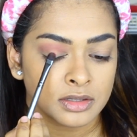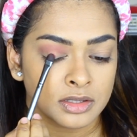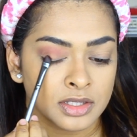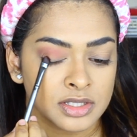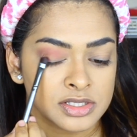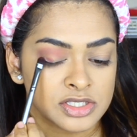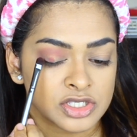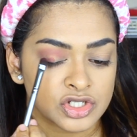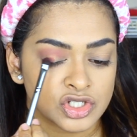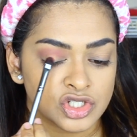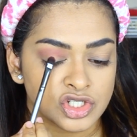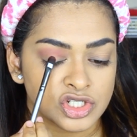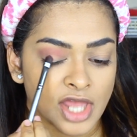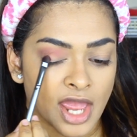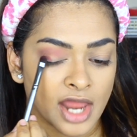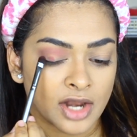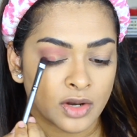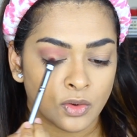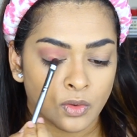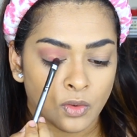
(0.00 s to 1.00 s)
this
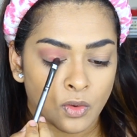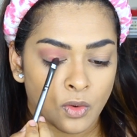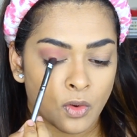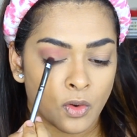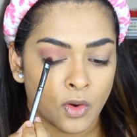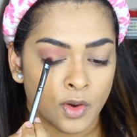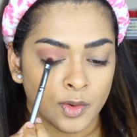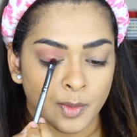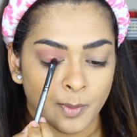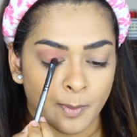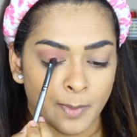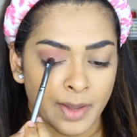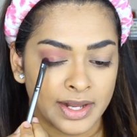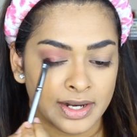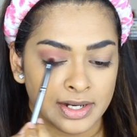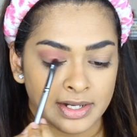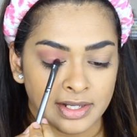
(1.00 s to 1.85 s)
shadow on my